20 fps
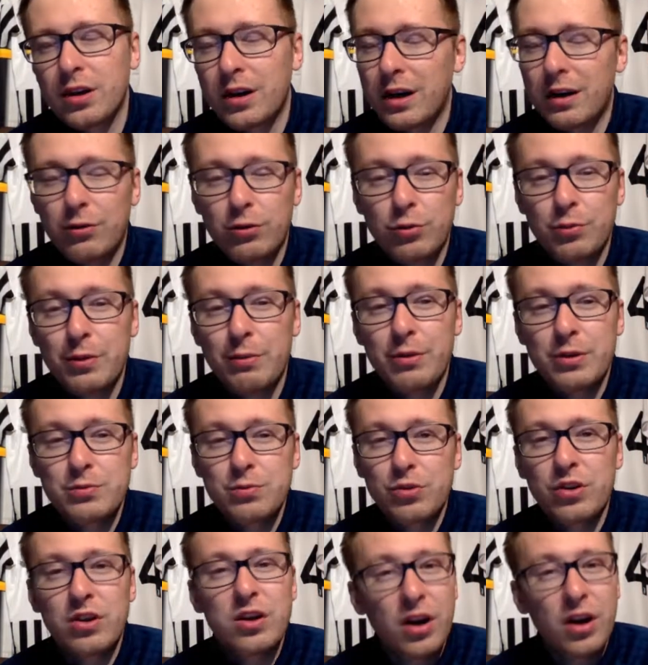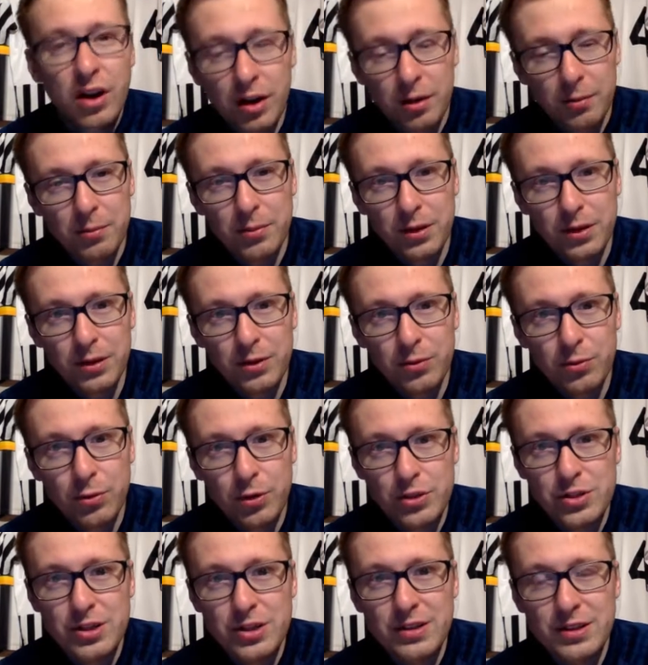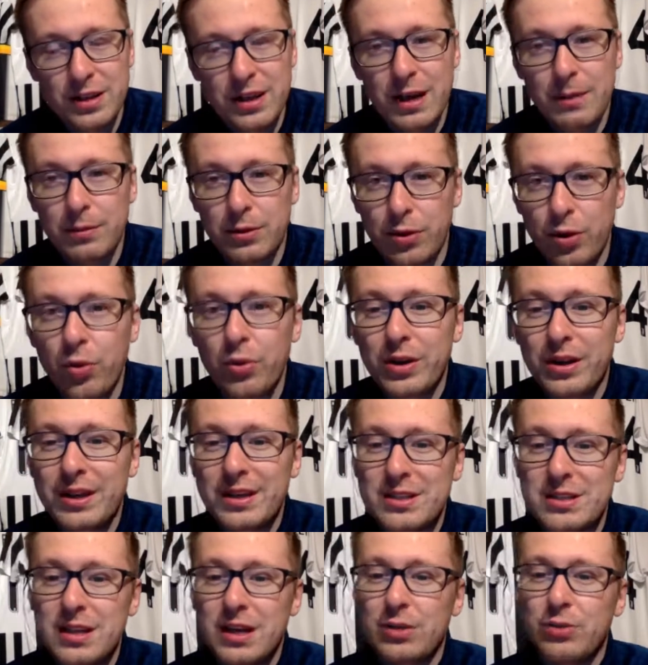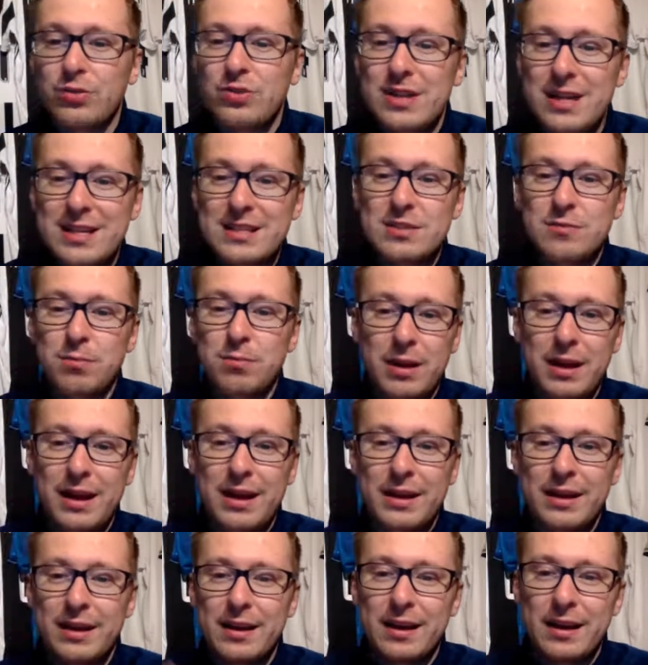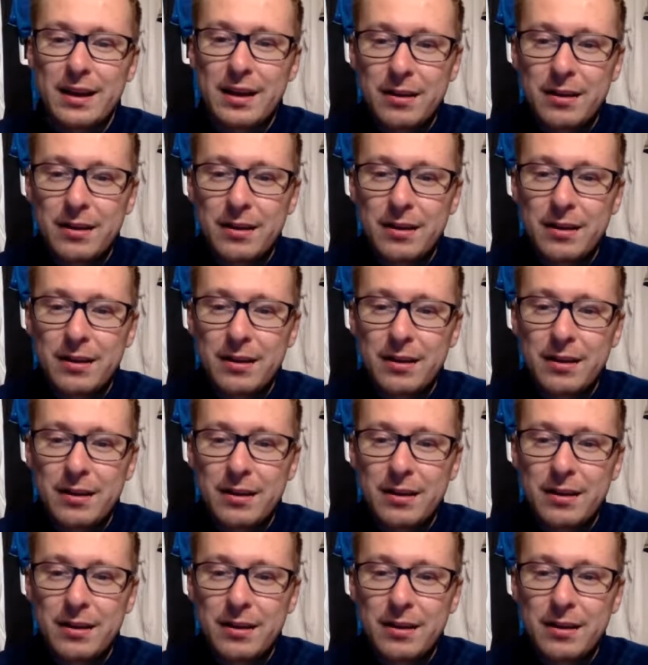It will be much more calm watching the game, knowing Cristiano isn't playing.